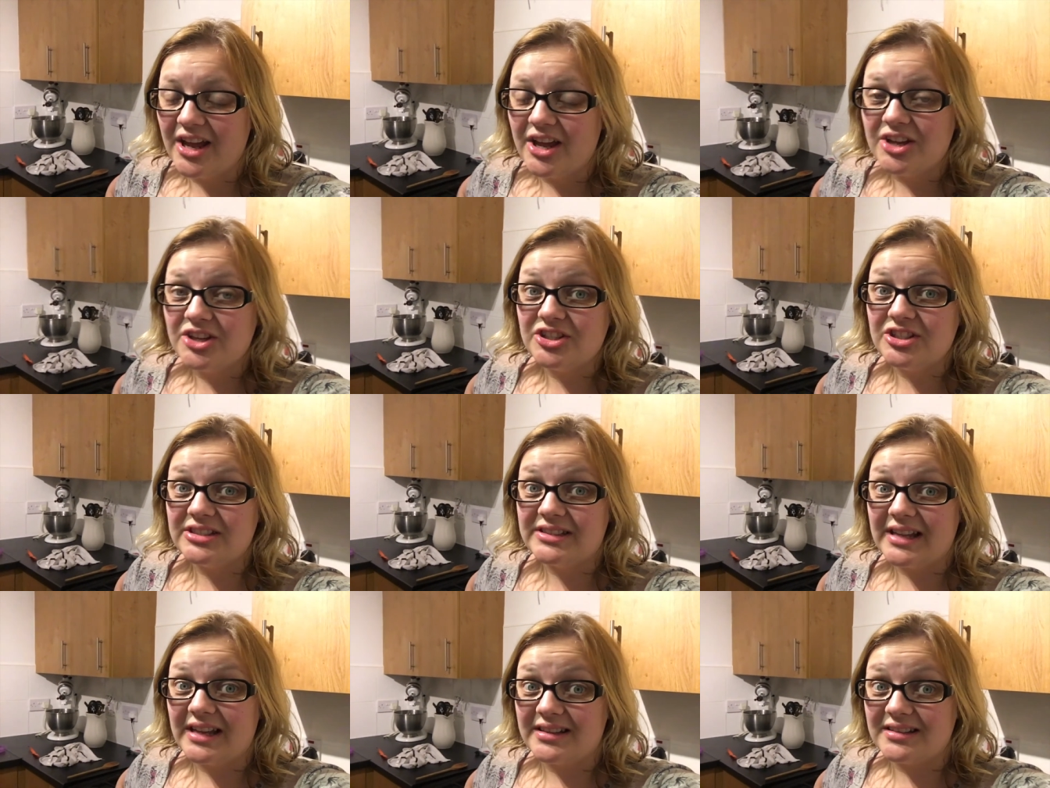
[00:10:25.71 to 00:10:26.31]
She
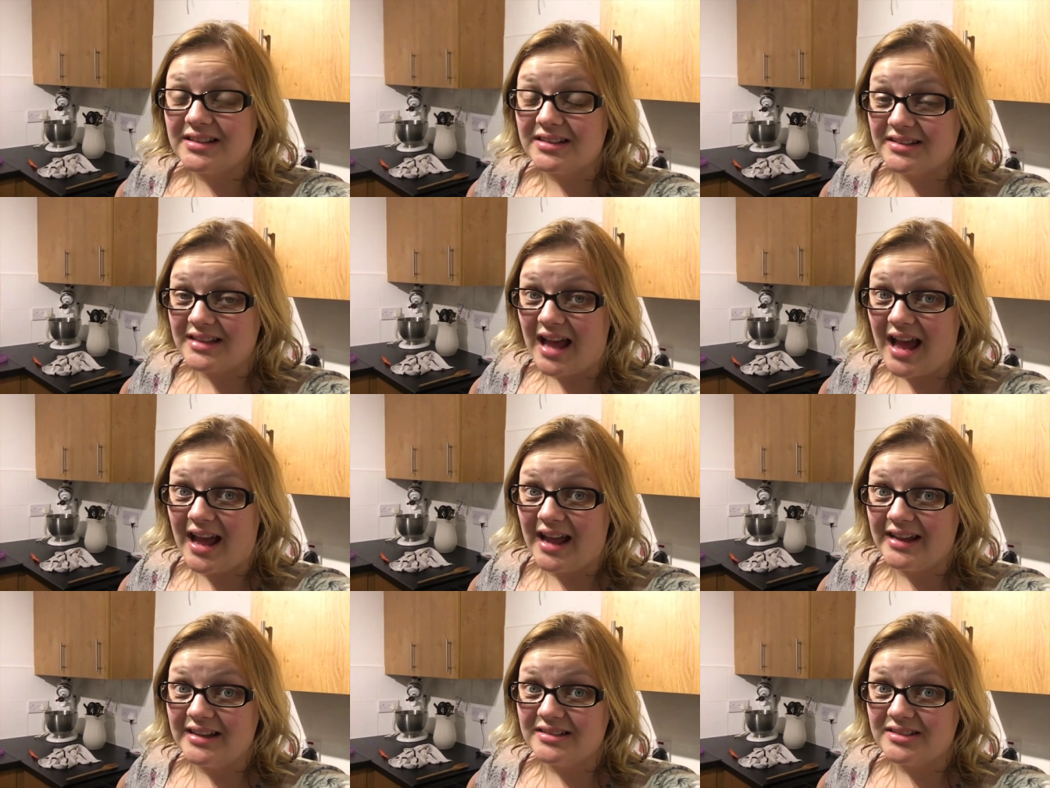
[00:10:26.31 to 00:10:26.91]
says his
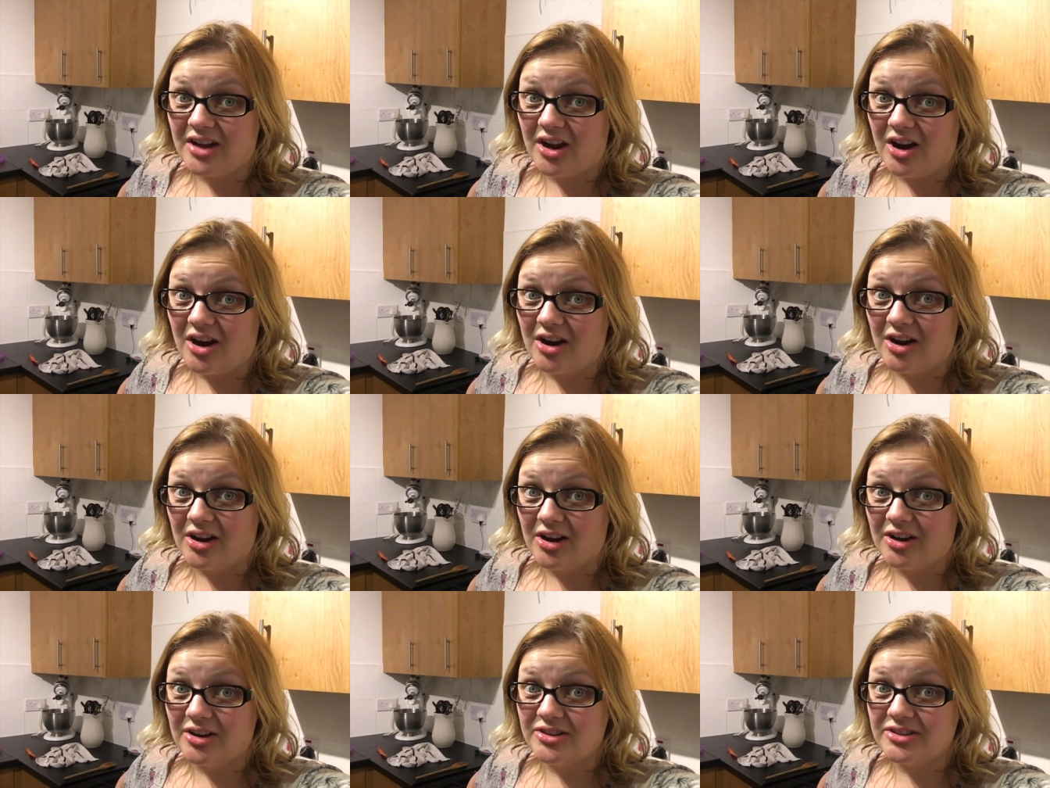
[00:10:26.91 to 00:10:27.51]
eyes
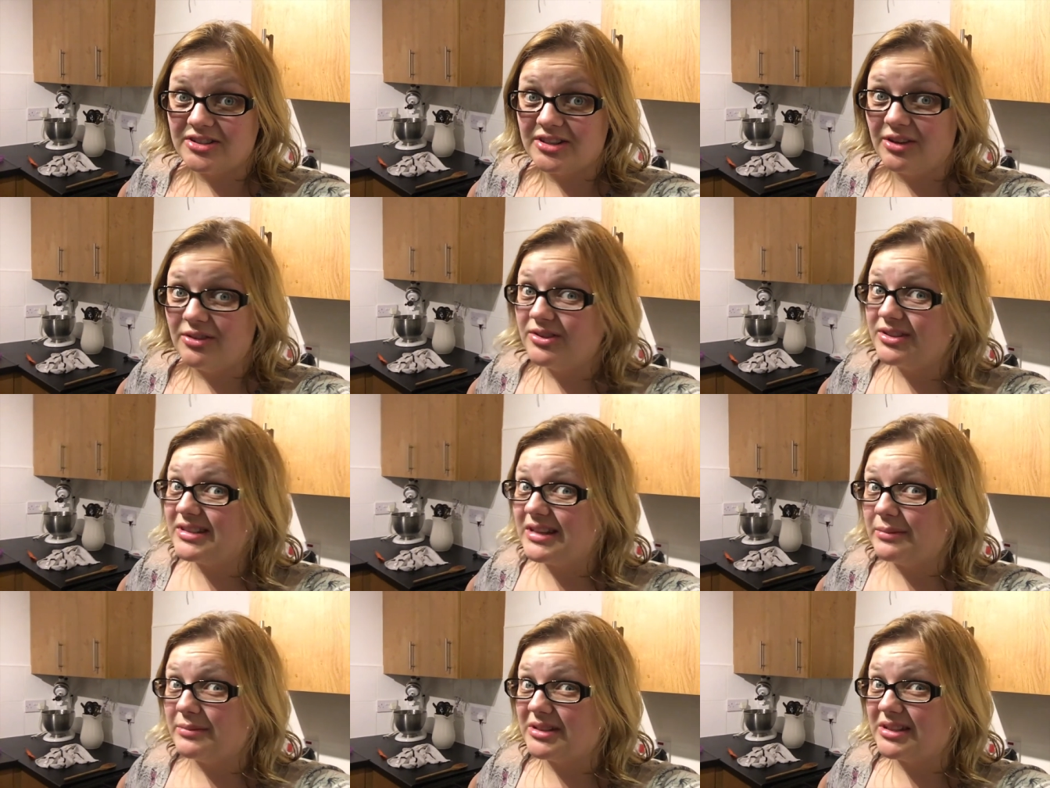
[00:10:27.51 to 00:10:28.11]
are still the
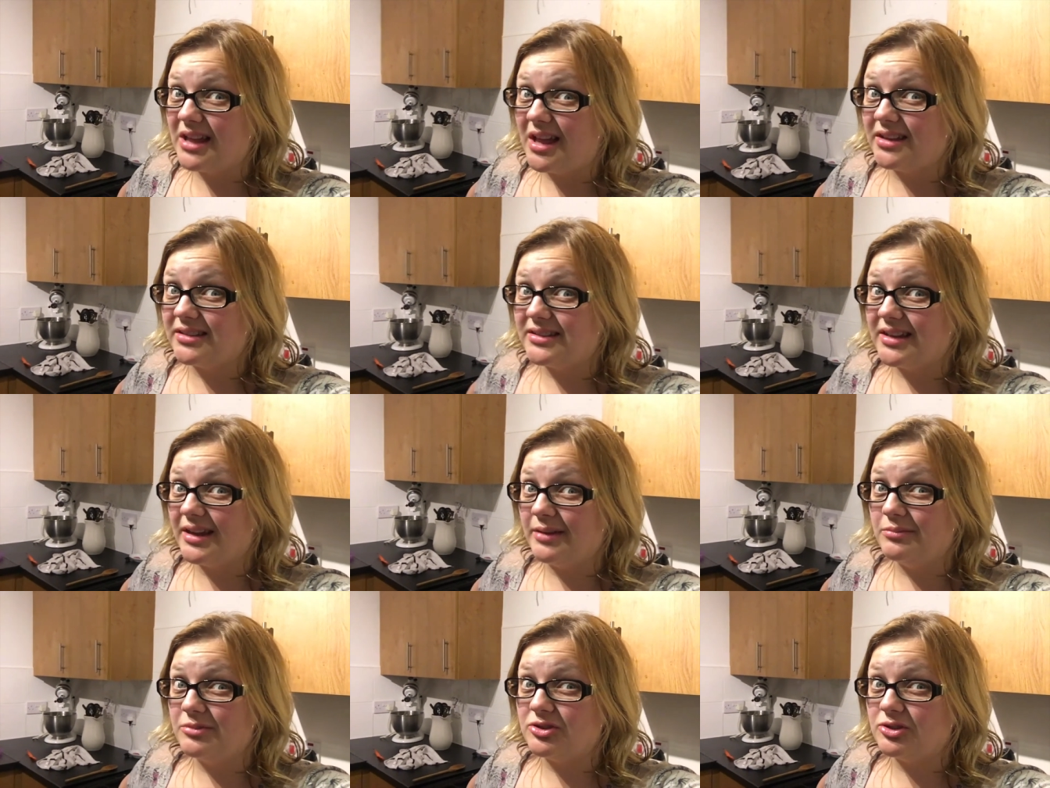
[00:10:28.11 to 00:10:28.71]
same as last
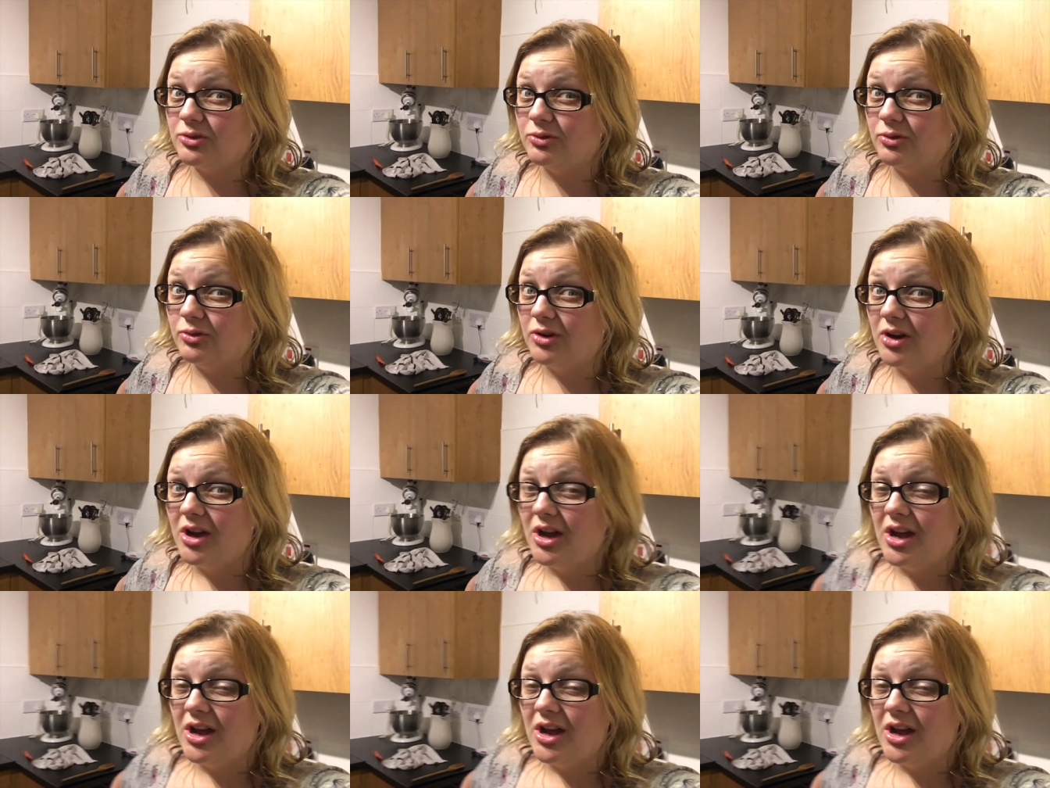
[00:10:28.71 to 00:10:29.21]
time, so